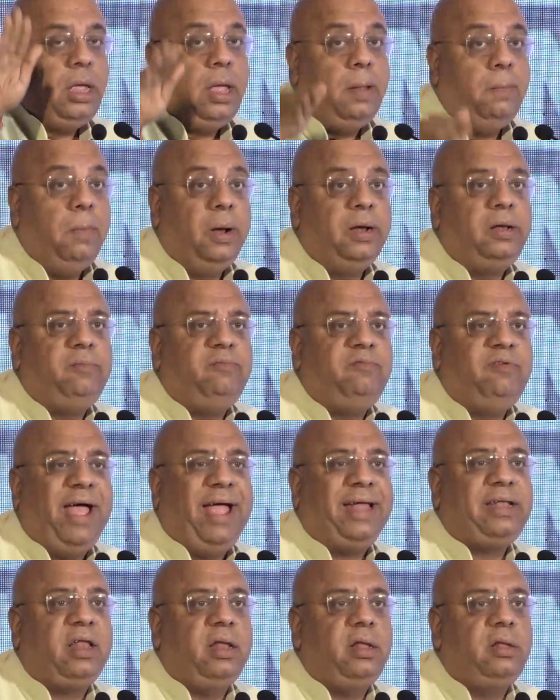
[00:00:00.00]
But
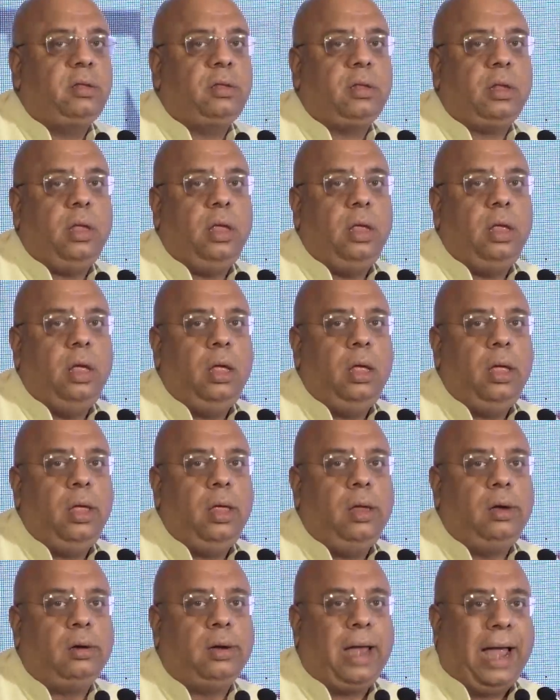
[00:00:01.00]
fact is,
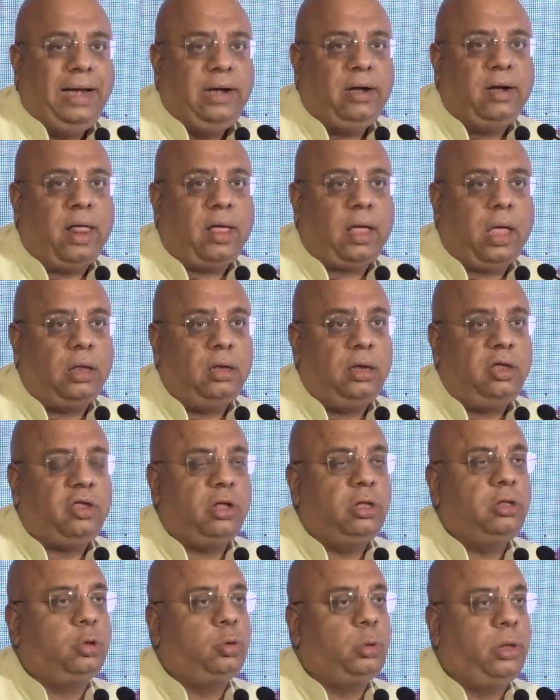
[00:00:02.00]
right
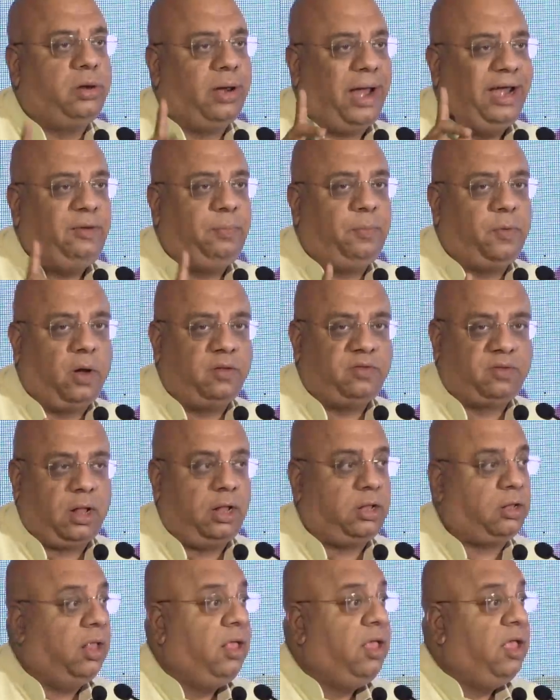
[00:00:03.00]
recognition through the right
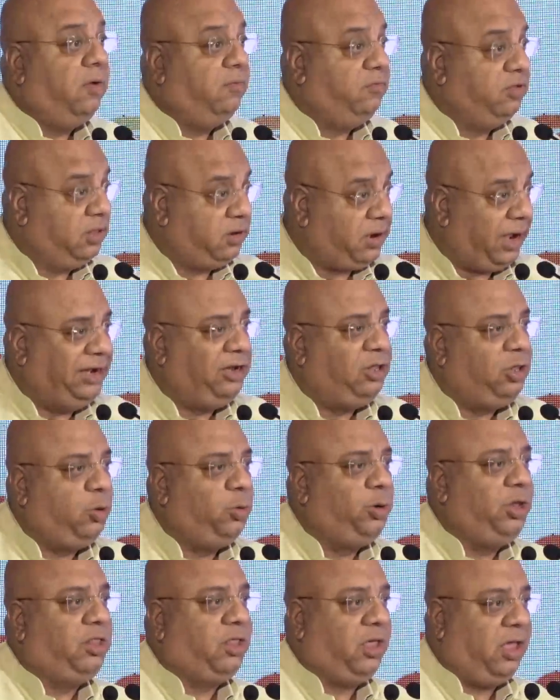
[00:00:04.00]
process with the right
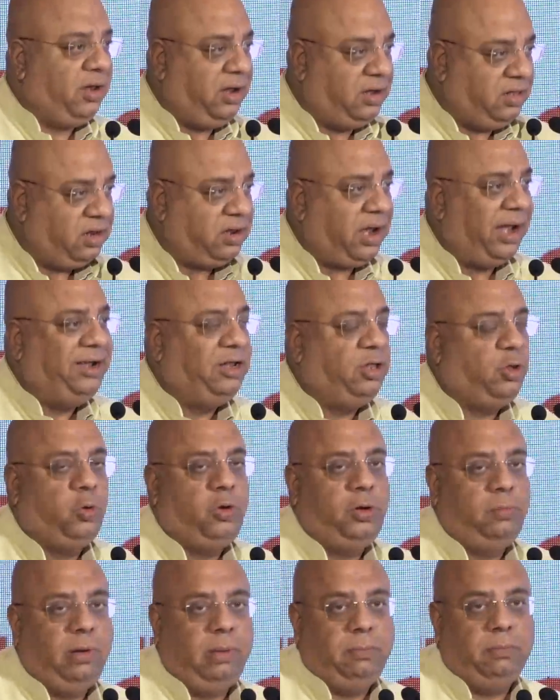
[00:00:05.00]
jury chair and the right
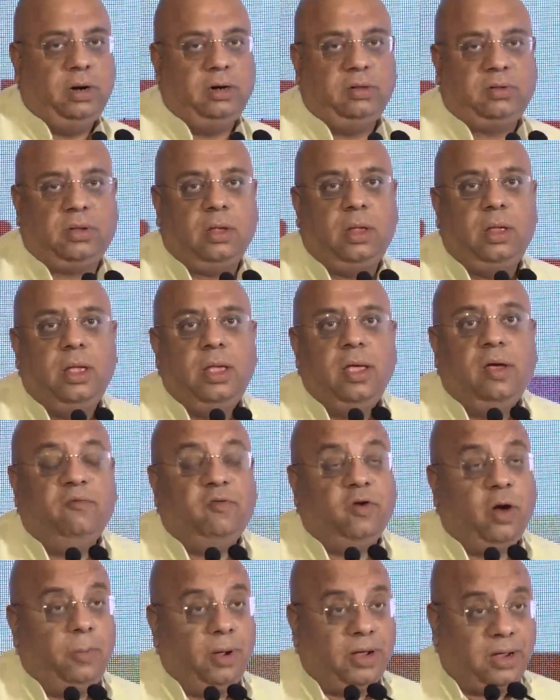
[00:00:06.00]
jury members
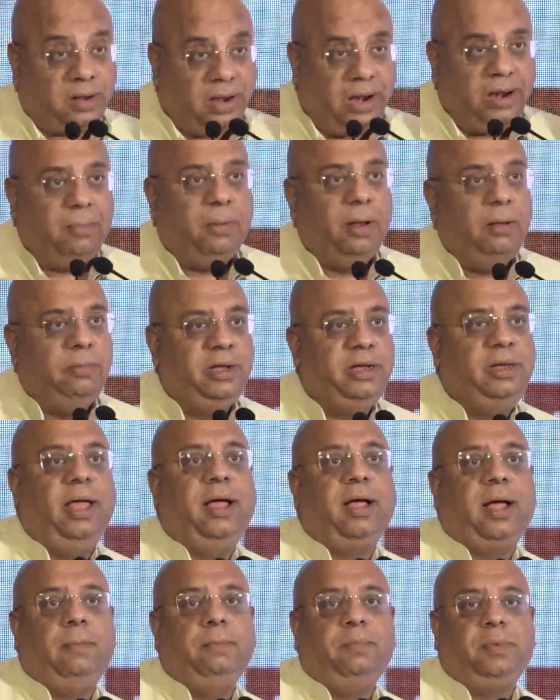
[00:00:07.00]
from a credible media
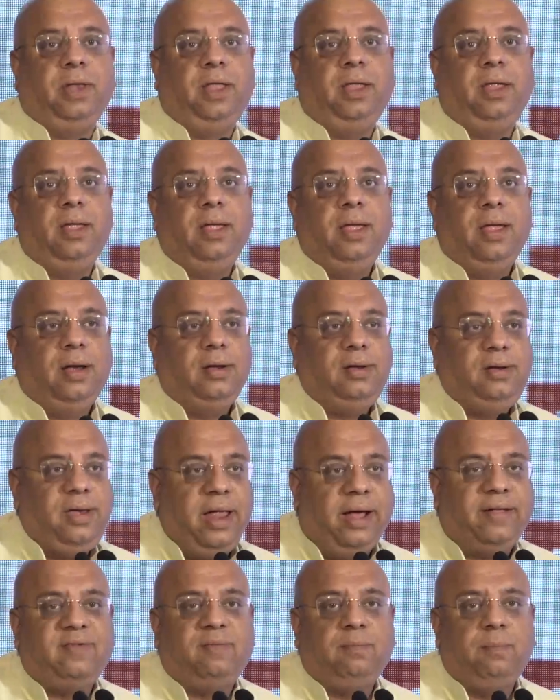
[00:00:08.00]
company
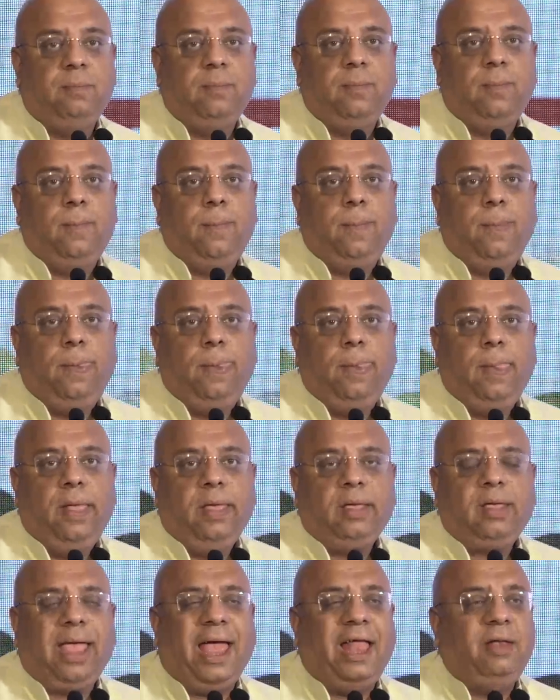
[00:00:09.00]
does
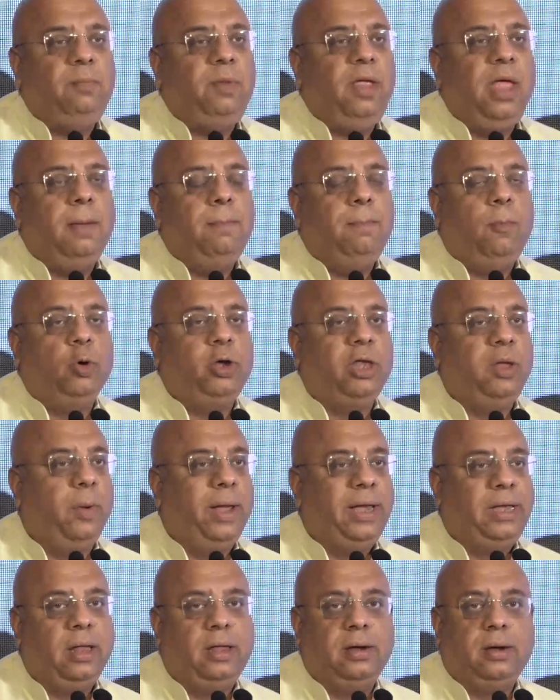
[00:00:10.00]
can be a
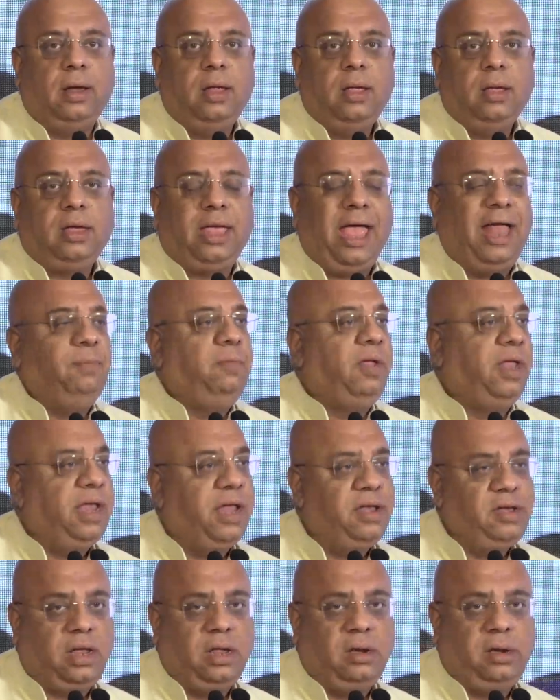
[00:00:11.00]
motivator, can be an
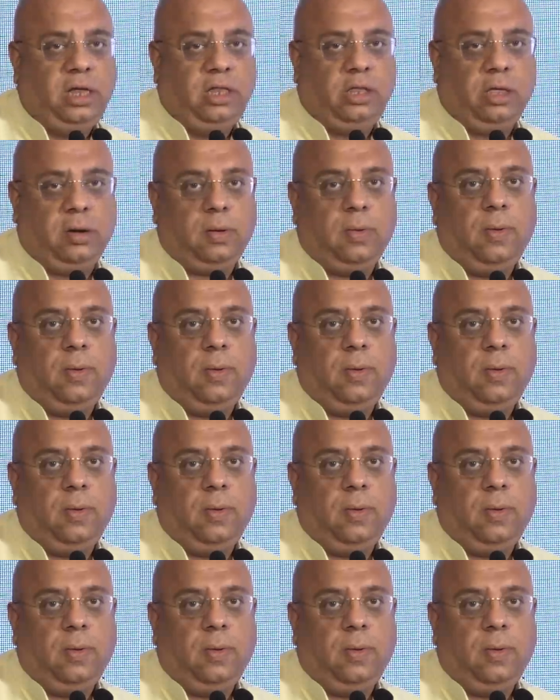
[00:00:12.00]
encourager.